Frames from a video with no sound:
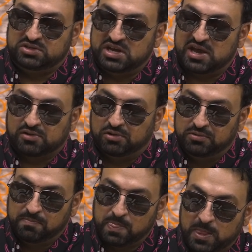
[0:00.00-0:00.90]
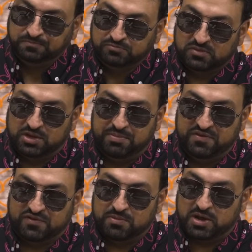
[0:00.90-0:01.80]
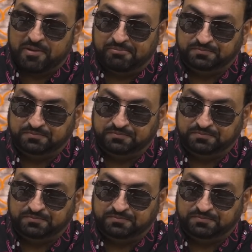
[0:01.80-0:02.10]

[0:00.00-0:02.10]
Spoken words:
tackle the beef kebab.